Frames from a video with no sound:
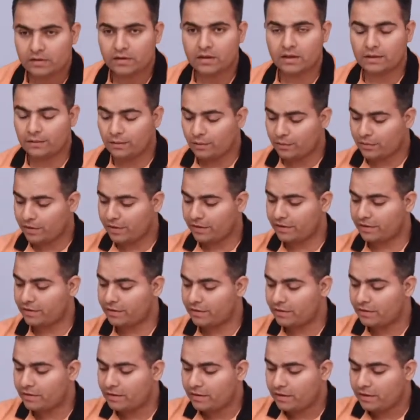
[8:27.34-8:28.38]
Now look at
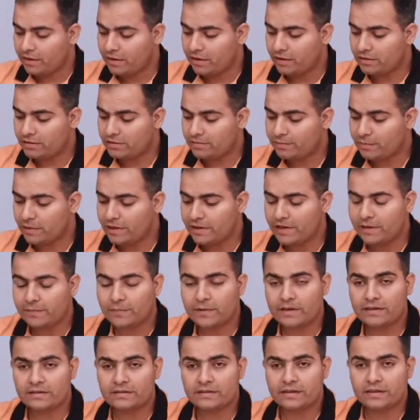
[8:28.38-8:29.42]
here, I'll
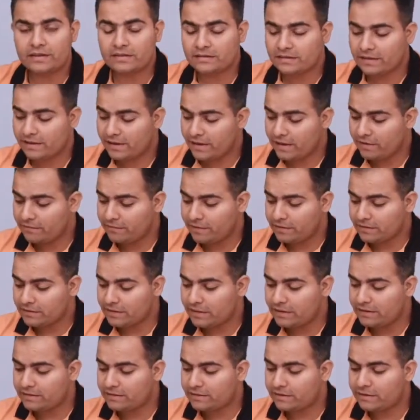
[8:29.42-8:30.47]
multiply 3z inverse
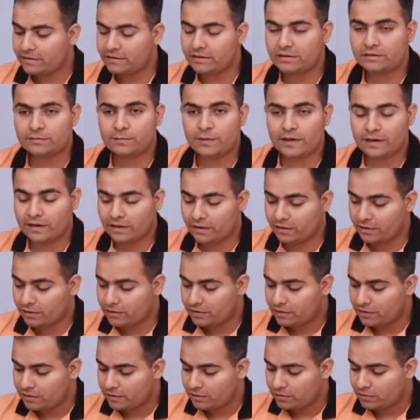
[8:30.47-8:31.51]
inside this bracket.
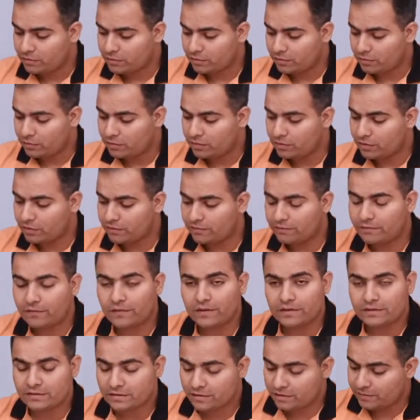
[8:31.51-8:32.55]
So the
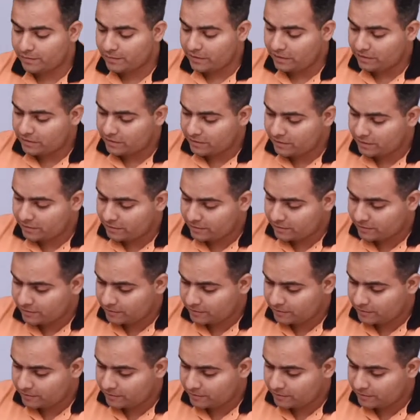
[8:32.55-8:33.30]
first term is,